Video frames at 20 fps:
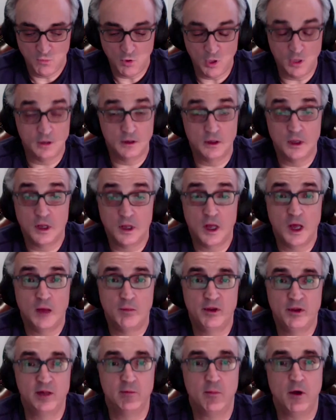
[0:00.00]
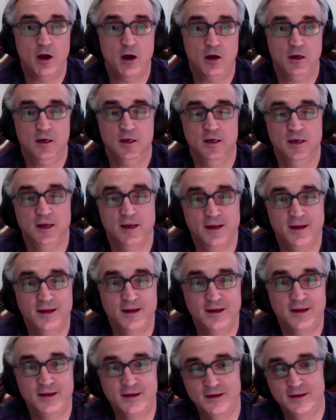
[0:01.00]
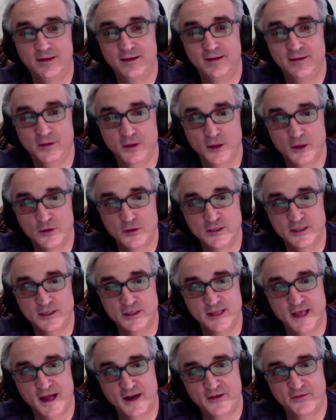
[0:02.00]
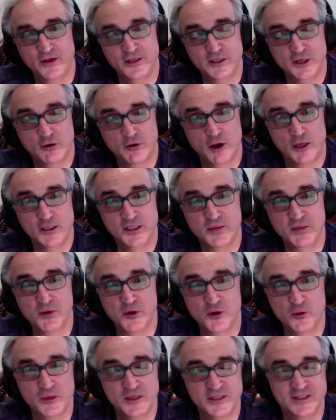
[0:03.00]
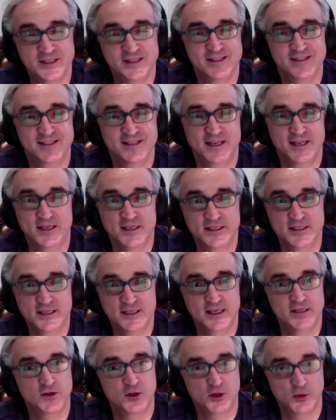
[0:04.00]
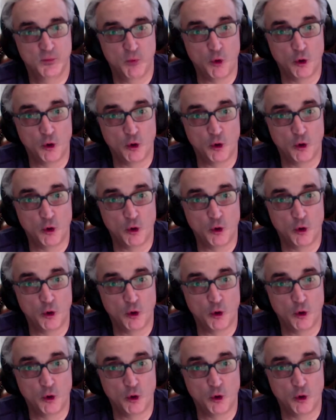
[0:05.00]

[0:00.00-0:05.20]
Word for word: Well, uh, Bill Mark, uh, who's head of SRI's computer business, is is on the